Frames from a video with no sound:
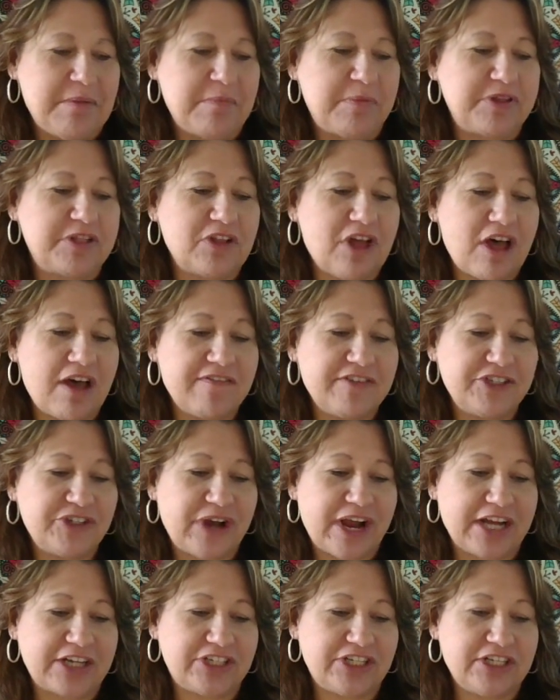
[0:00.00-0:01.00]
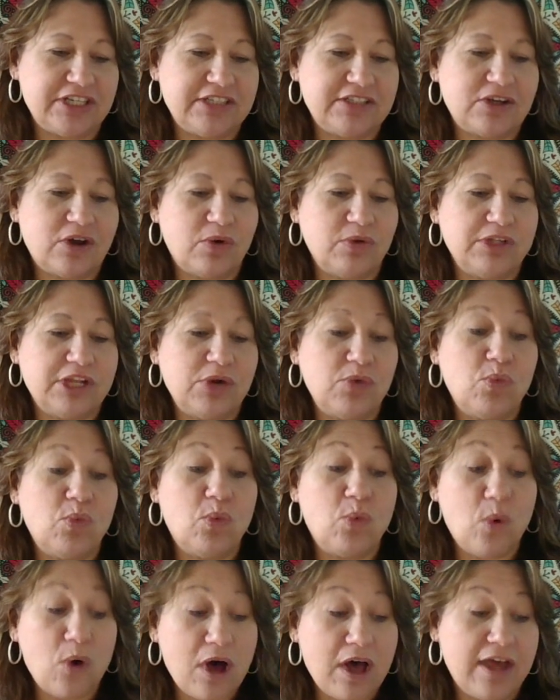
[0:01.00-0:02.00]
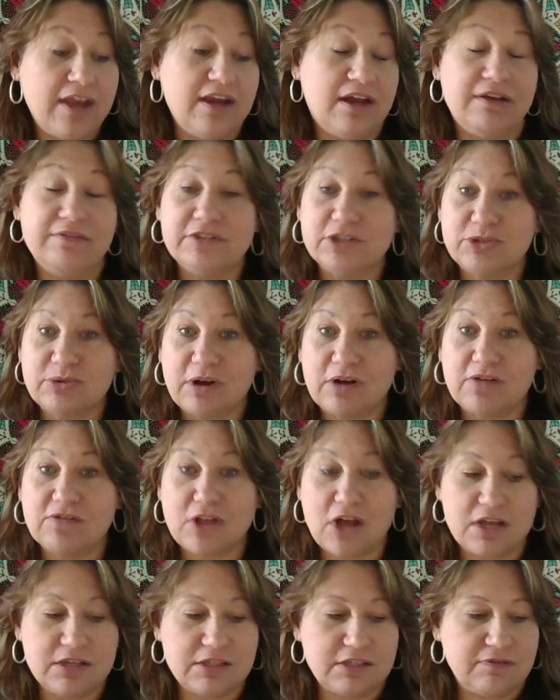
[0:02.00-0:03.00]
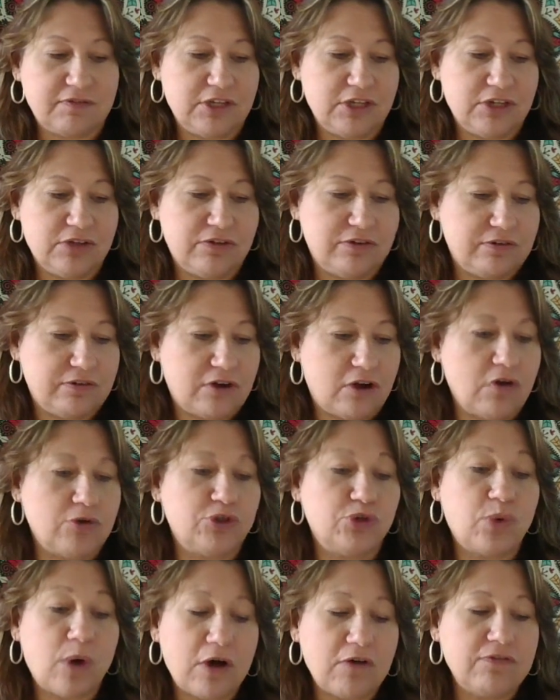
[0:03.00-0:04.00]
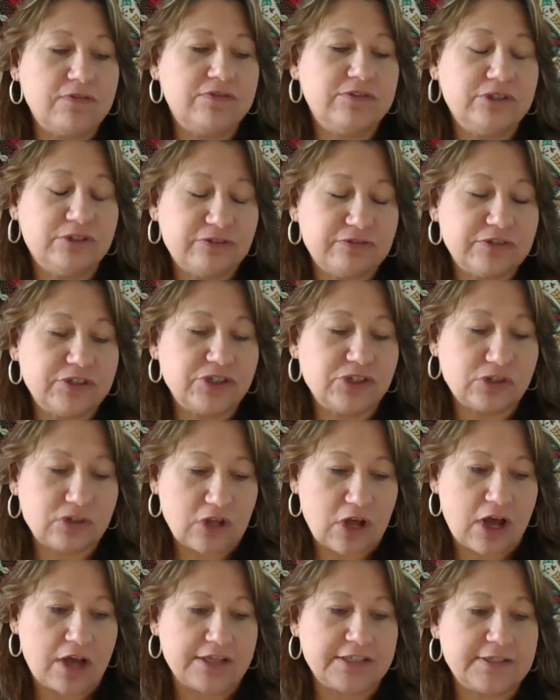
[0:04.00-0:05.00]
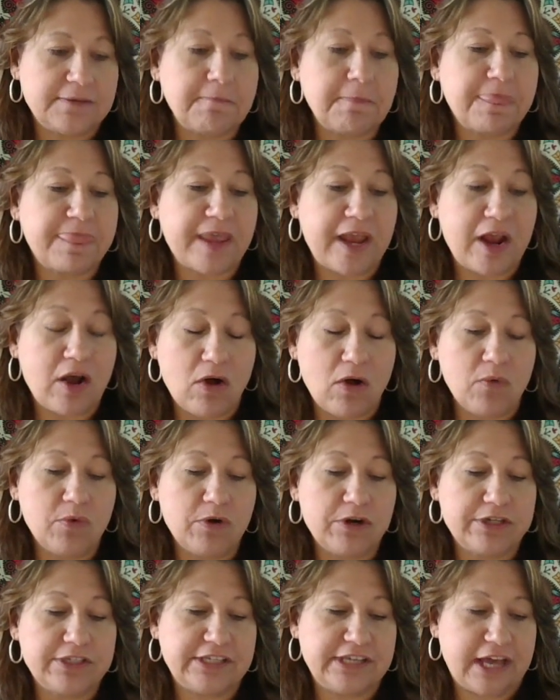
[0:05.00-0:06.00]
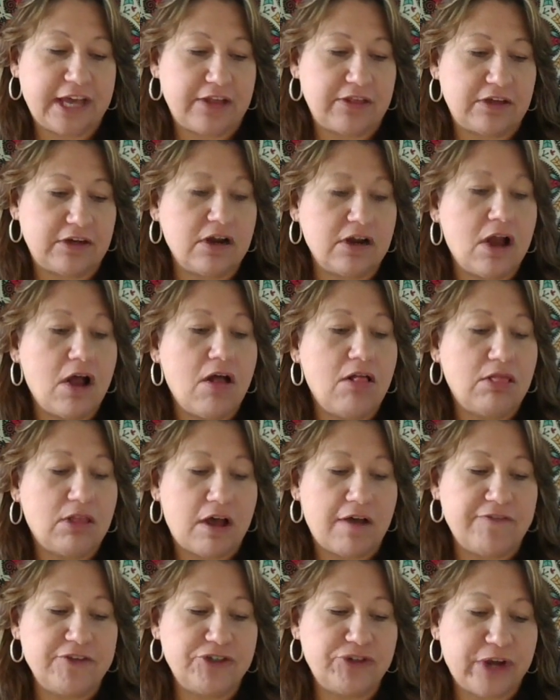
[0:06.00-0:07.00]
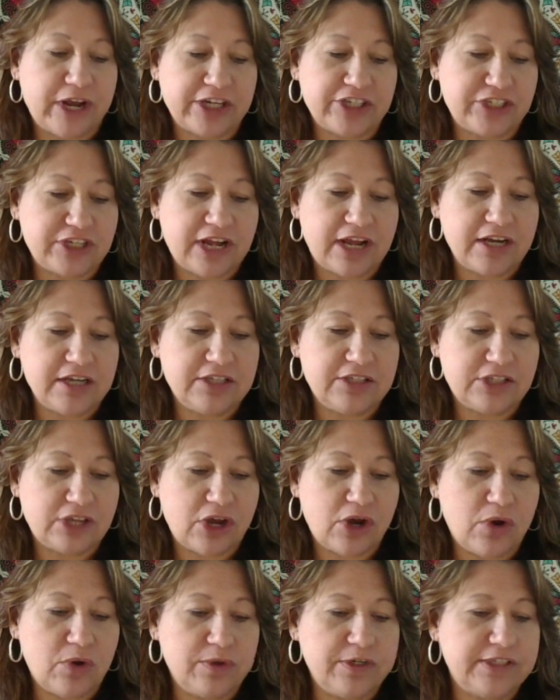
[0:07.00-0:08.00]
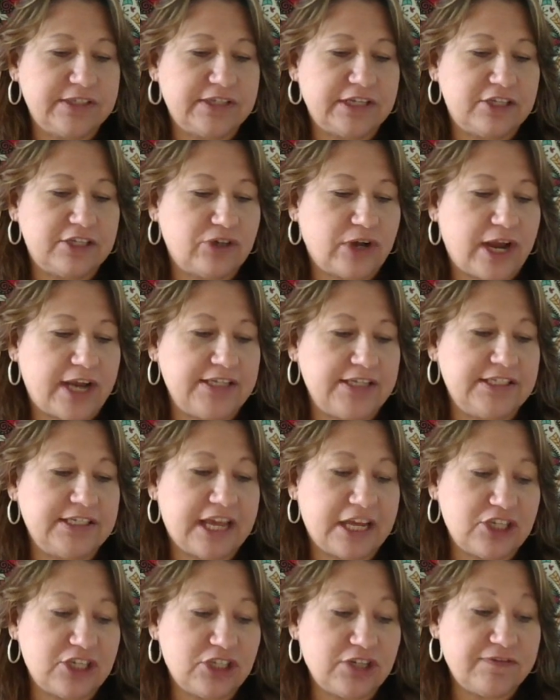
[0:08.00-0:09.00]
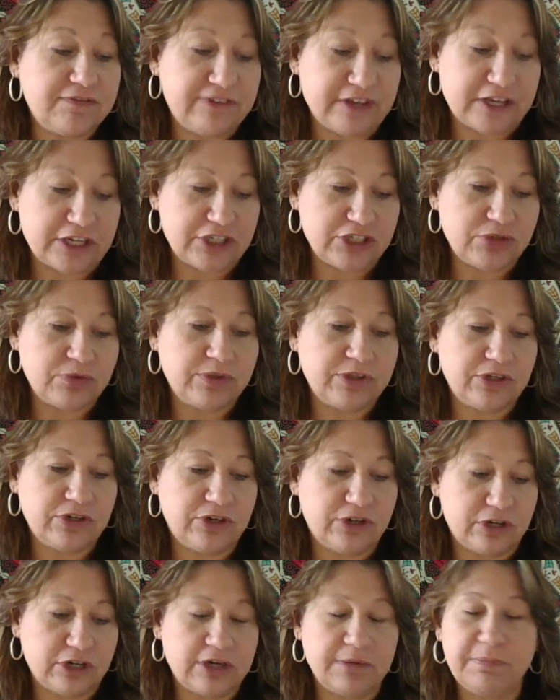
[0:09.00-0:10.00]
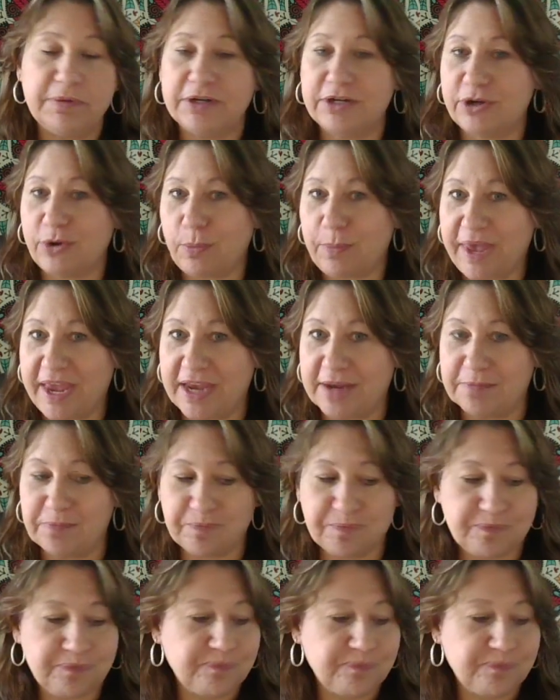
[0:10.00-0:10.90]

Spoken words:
But the law of attraction is only one of the 12 laws of the 12 universal laws. They all work together. Law of attraction on its own is like trying to catch a fish with a hook but no bait.